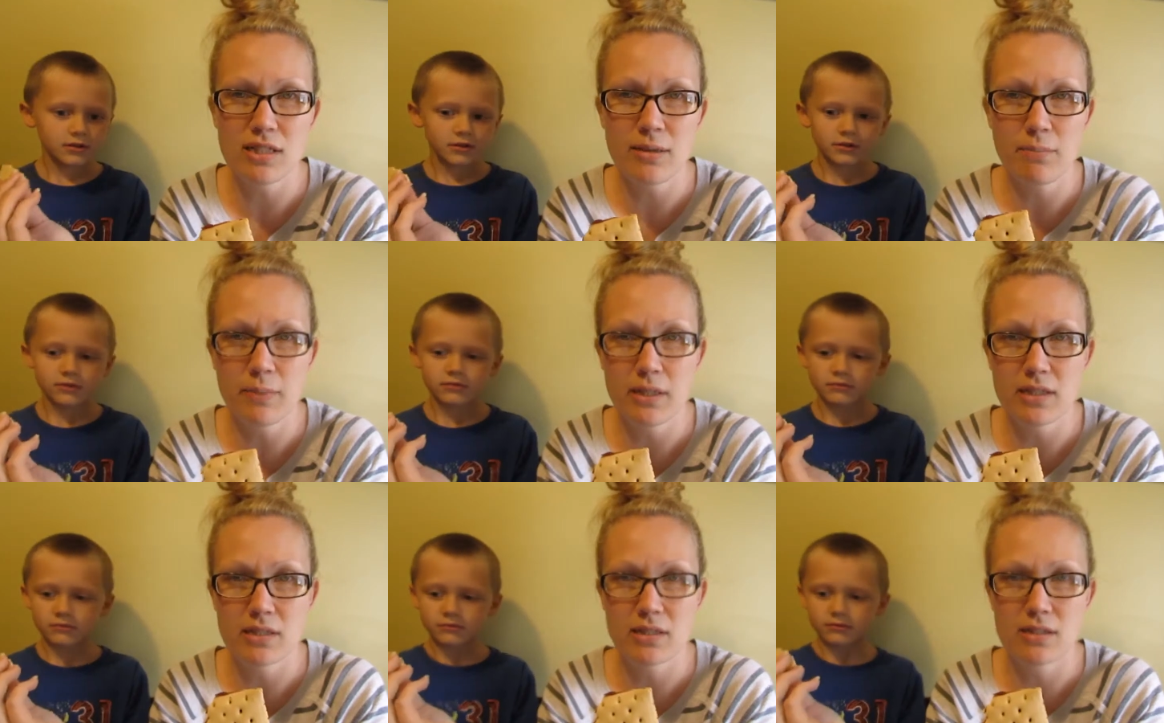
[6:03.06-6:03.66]
Speaker 1: it
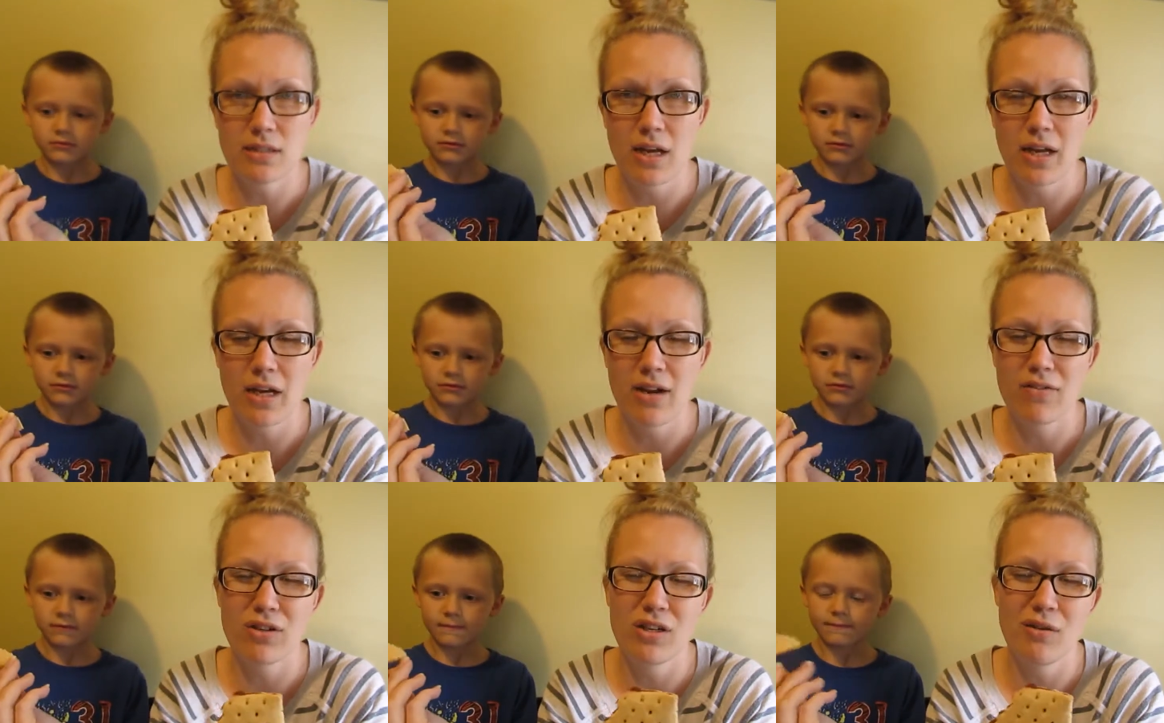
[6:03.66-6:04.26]
because I
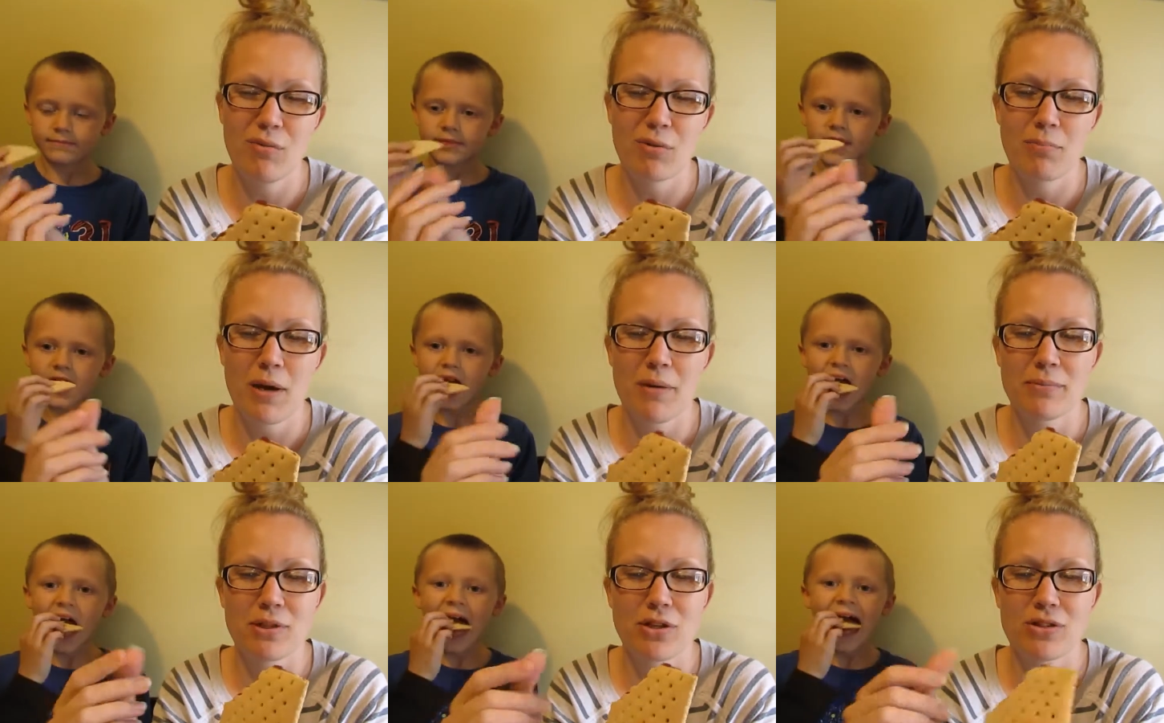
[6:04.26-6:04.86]
never did with
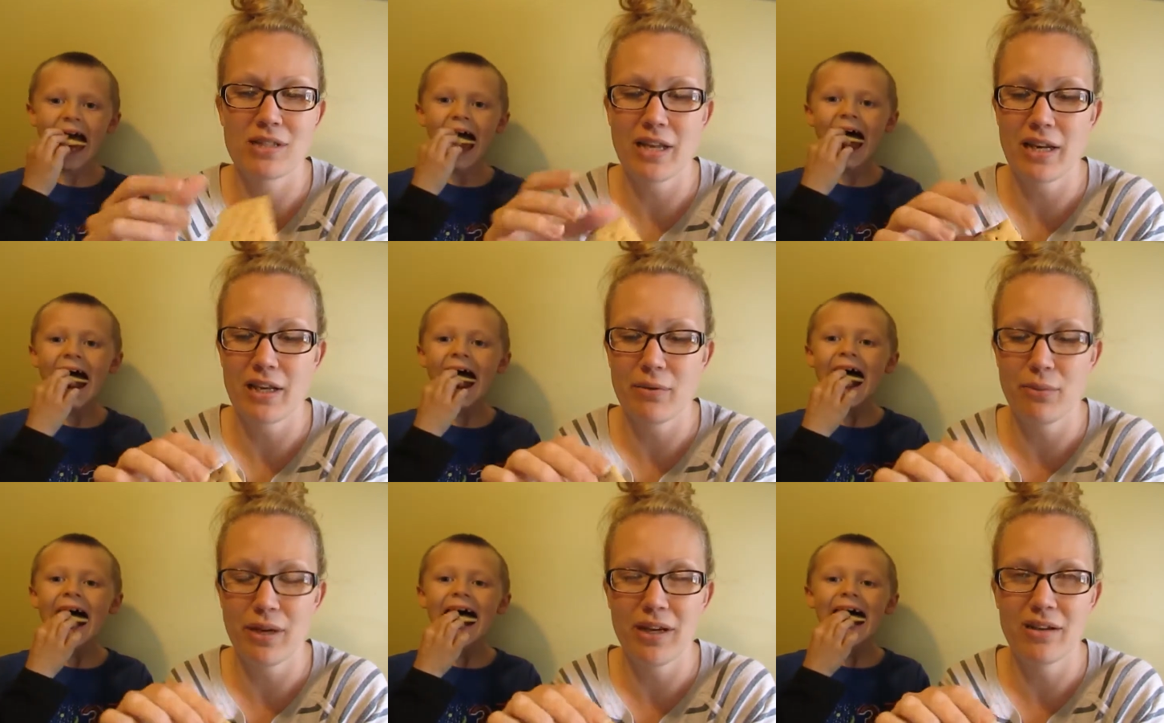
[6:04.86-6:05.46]
Pop-Tarts
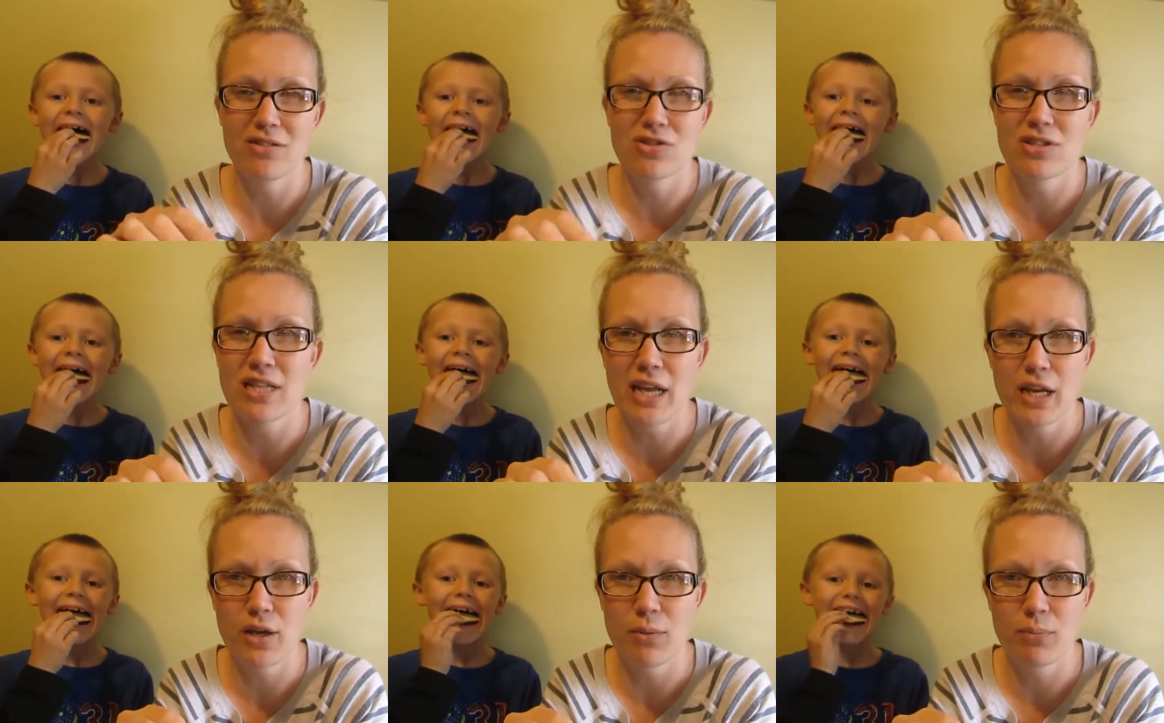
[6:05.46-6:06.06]
anyway. I just
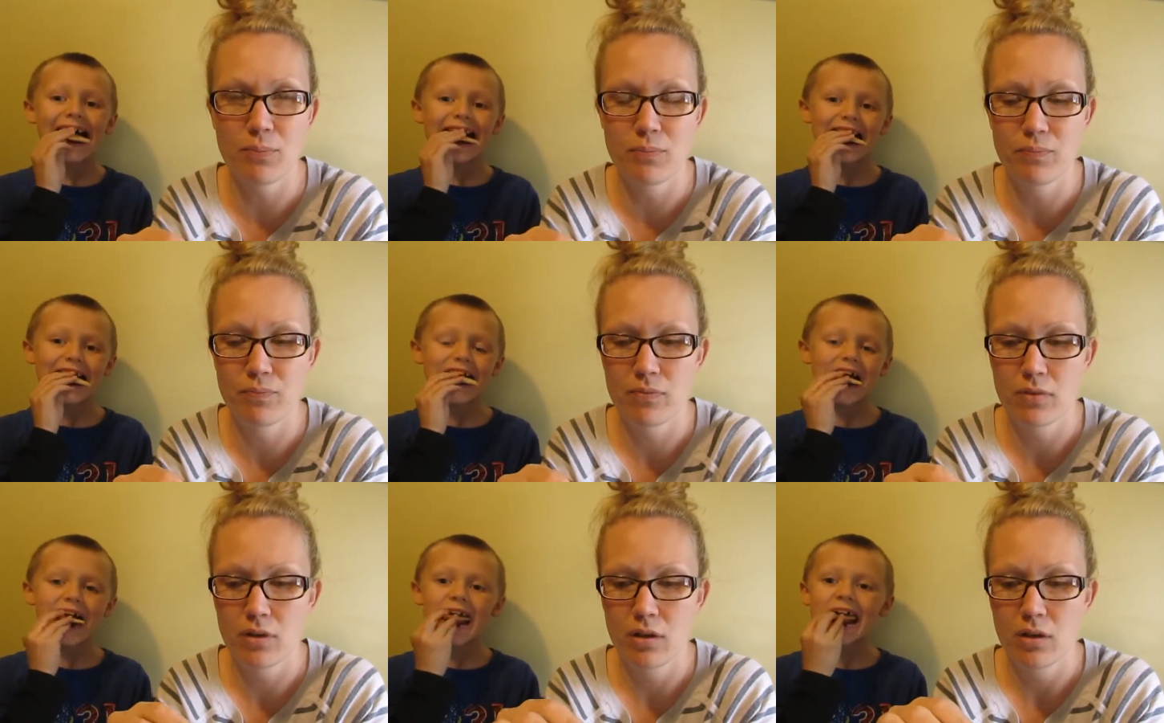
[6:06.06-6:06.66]
ate them
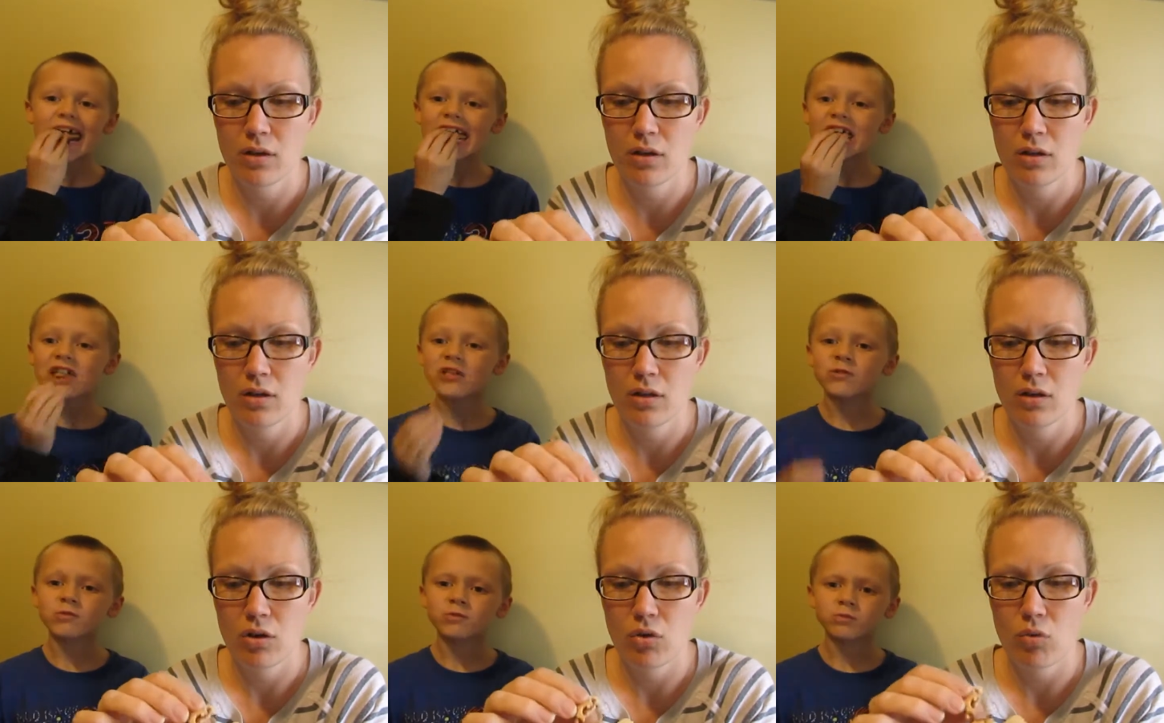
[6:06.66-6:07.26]

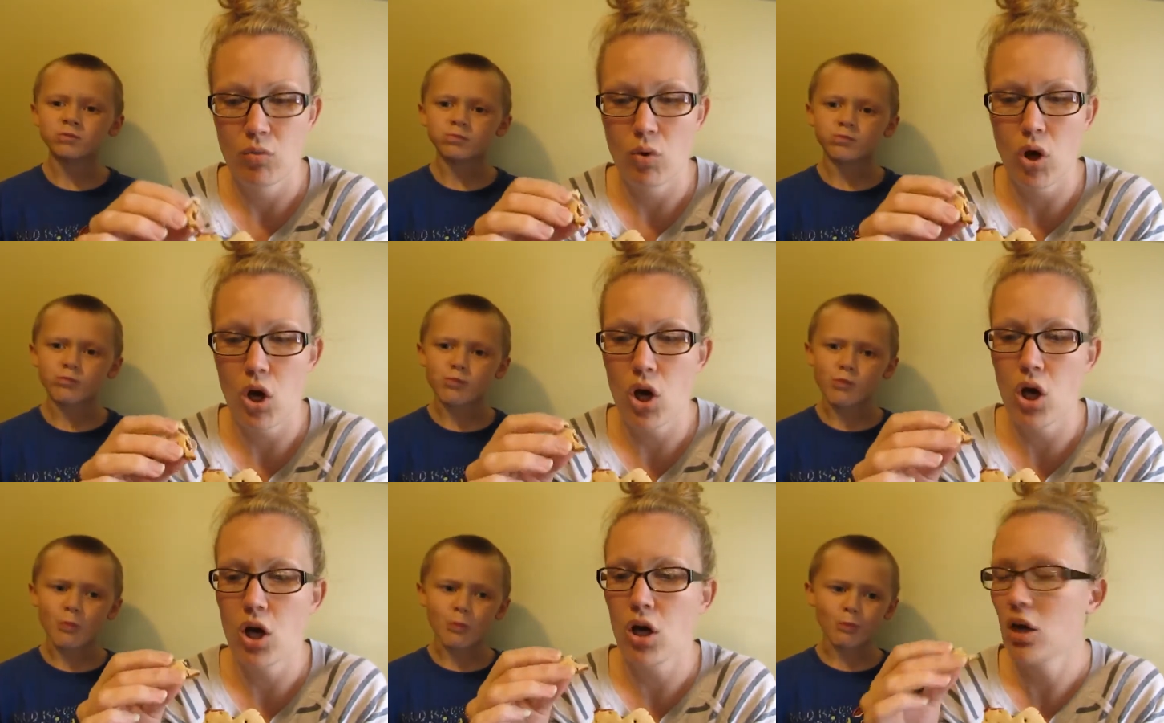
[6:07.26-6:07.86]

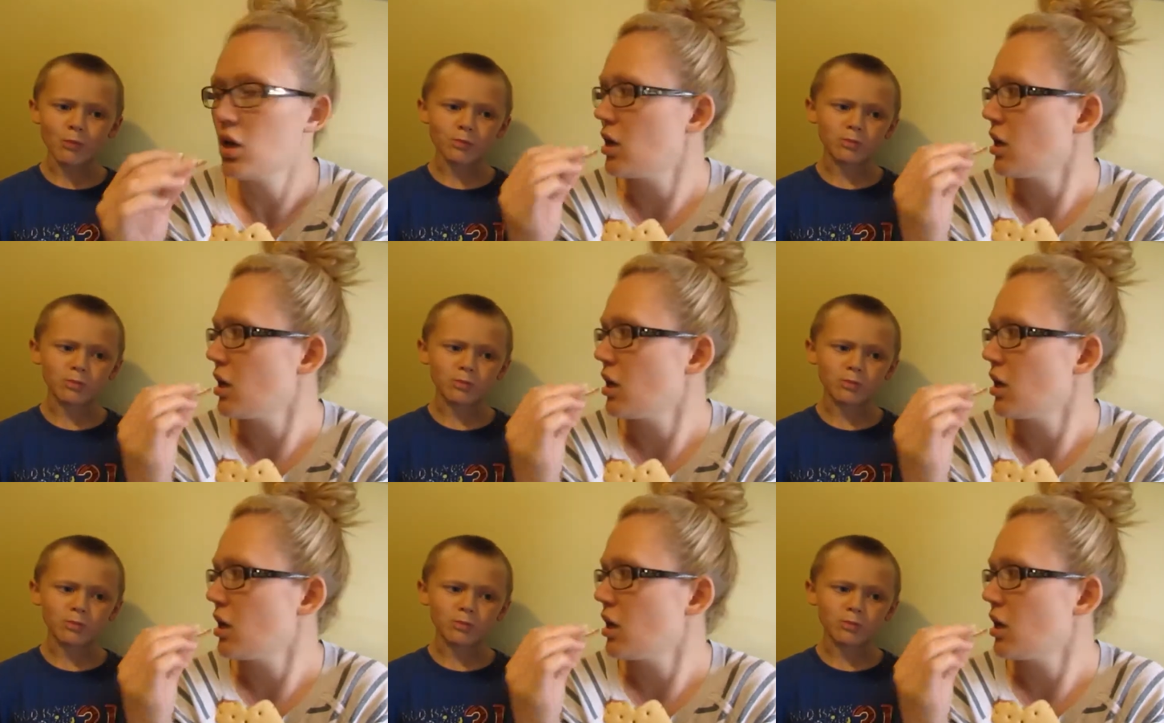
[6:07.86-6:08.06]
raw